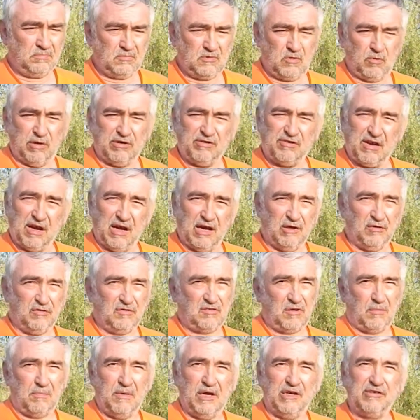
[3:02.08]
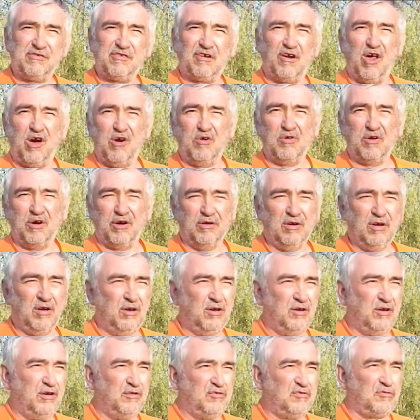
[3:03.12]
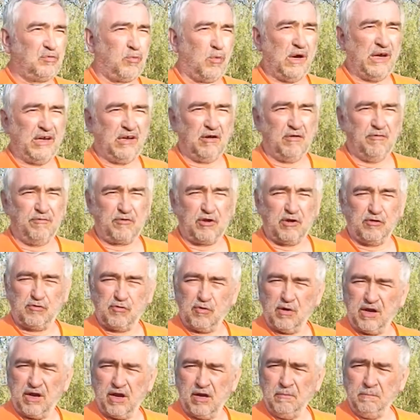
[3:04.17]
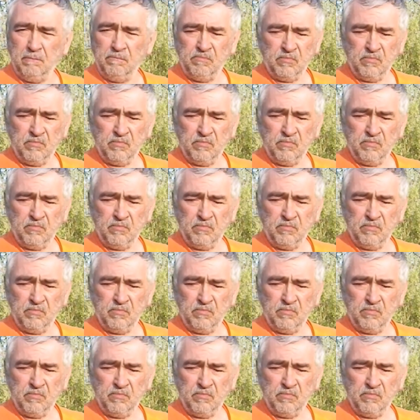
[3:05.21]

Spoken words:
which has a much longer swing of the trigger.